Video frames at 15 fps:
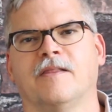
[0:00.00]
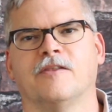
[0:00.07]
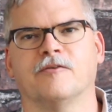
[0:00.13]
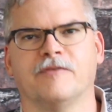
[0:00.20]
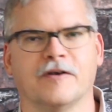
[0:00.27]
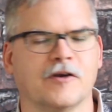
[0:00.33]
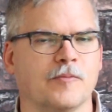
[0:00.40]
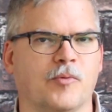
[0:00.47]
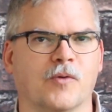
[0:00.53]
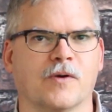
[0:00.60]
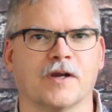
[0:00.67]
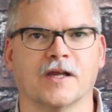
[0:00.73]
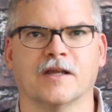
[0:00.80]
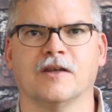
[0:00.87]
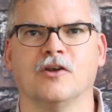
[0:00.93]
They're very
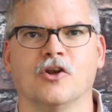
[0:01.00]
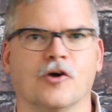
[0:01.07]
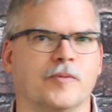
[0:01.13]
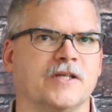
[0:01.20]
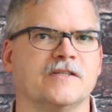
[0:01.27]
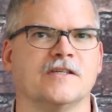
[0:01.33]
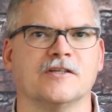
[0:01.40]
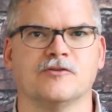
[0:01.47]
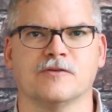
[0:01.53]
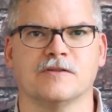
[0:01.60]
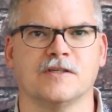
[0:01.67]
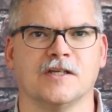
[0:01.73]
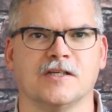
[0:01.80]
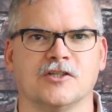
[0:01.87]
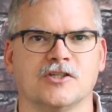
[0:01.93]
boring. Nobody's
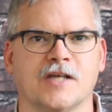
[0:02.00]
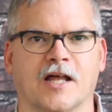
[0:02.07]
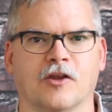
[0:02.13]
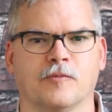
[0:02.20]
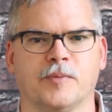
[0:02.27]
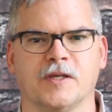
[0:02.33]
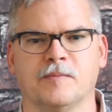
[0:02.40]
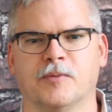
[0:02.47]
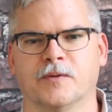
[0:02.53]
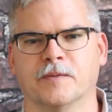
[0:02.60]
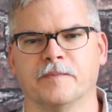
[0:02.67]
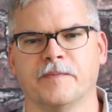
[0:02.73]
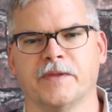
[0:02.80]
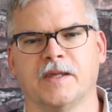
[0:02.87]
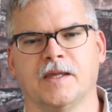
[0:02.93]
interested in shallow
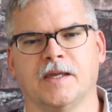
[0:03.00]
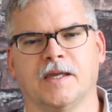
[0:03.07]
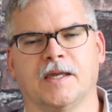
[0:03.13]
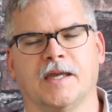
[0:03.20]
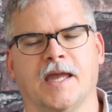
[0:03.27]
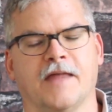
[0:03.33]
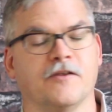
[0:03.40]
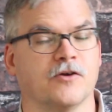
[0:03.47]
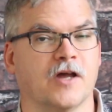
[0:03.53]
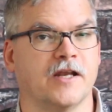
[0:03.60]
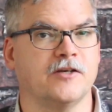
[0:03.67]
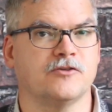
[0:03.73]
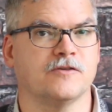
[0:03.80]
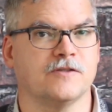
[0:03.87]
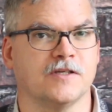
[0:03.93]
people. And they're
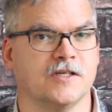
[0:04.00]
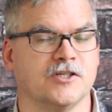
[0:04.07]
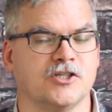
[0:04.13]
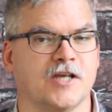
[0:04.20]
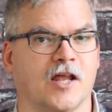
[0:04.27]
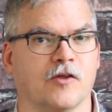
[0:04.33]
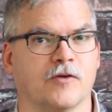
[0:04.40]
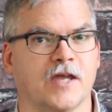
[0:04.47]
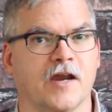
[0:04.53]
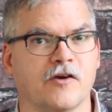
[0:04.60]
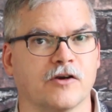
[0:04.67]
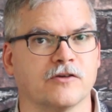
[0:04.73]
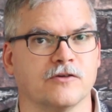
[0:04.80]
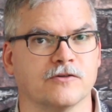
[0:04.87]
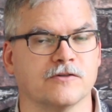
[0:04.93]
not interested in shallow
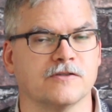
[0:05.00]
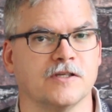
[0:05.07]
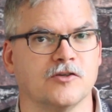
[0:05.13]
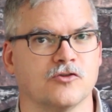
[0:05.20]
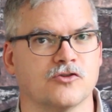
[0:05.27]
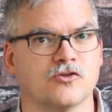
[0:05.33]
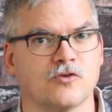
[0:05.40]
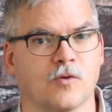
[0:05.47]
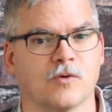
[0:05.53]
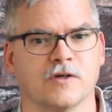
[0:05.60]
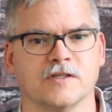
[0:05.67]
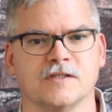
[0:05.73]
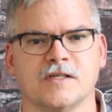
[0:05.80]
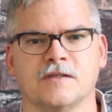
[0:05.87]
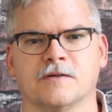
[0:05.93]
characters in your
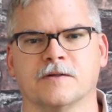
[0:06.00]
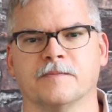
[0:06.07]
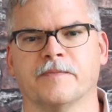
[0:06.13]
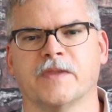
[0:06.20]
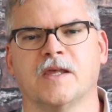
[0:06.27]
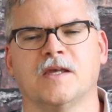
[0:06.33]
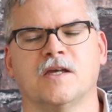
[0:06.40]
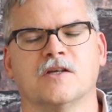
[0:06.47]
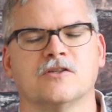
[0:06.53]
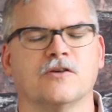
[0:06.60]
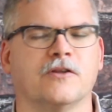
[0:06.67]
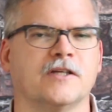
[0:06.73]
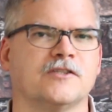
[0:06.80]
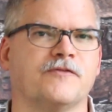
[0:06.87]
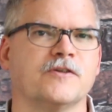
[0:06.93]
stories either.
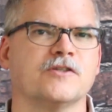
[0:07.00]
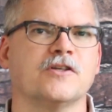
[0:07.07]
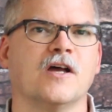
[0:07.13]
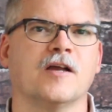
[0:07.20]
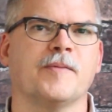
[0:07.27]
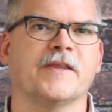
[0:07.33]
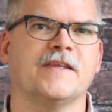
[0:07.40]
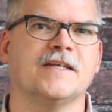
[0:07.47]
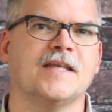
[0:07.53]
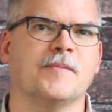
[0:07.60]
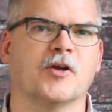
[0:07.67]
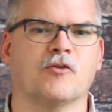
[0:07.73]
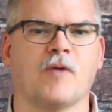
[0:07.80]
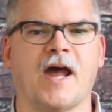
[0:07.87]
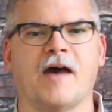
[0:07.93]
So let's first talk about the
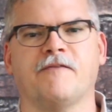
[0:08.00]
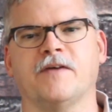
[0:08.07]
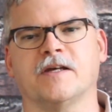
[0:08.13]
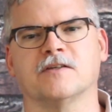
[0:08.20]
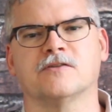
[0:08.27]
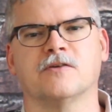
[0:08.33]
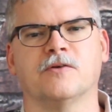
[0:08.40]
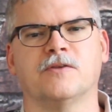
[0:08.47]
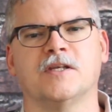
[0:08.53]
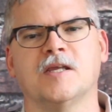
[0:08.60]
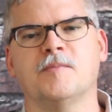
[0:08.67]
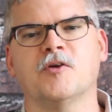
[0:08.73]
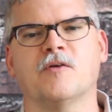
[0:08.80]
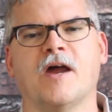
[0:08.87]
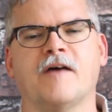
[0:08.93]
demographics. So the
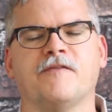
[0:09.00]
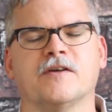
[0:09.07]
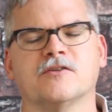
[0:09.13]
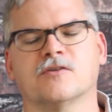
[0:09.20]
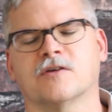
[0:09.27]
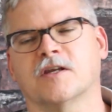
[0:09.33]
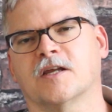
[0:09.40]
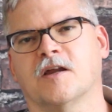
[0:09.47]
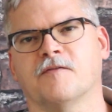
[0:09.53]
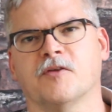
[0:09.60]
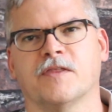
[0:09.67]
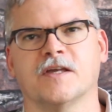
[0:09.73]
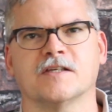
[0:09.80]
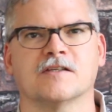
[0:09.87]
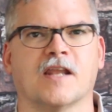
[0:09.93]
demographics are going to cover
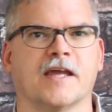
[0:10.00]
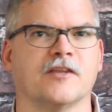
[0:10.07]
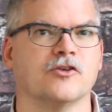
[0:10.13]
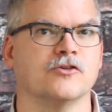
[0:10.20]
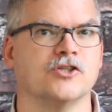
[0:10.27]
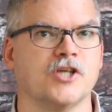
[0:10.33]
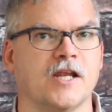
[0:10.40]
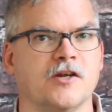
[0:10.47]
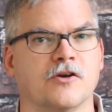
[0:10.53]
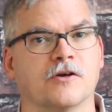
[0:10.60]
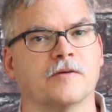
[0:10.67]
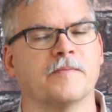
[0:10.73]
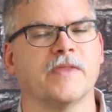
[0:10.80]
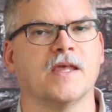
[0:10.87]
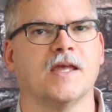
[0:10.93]
things like their
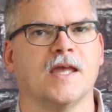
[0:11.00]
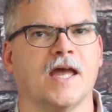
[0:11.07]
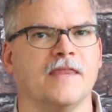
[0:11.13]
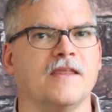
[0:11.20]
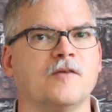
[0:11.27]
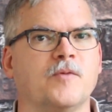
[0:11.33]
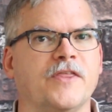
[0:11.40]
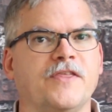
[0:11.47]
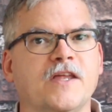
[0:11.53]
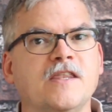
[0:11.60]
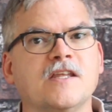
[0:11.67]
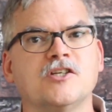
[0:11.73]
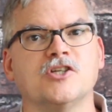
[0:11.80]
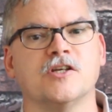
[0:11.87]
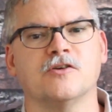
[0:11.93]
gender. And then
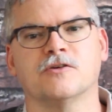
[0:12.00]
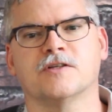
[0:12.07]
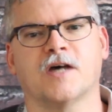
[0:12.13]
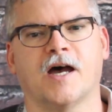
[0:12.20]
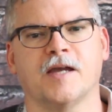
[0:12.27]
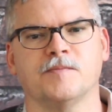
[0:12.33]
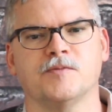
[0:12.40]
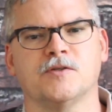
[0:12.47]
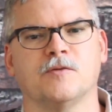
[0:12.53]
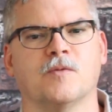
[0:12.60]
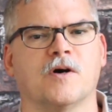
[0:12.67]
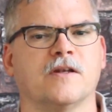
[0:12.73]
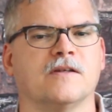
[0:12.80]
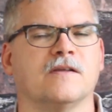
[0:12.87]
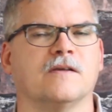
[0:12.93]
within the gender types, you
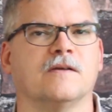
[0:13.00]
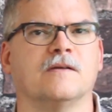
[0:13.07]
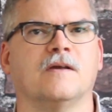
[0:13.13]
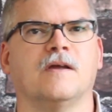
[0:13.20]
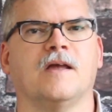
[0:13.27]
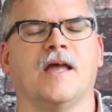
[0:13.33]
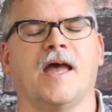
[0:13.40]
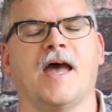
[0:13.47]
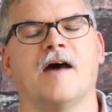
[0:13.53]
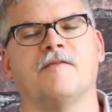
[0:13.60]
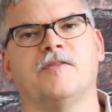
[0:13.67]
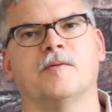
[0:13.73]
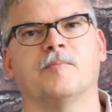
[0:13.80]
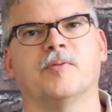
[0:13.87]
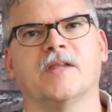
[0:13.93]
want to
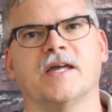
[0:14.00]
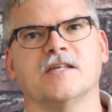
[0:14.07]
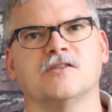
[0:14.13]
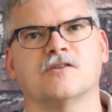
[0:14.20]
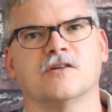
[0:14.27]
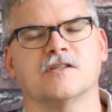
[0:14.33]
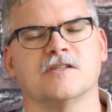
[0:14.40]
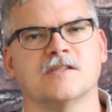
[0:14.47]
have them placed on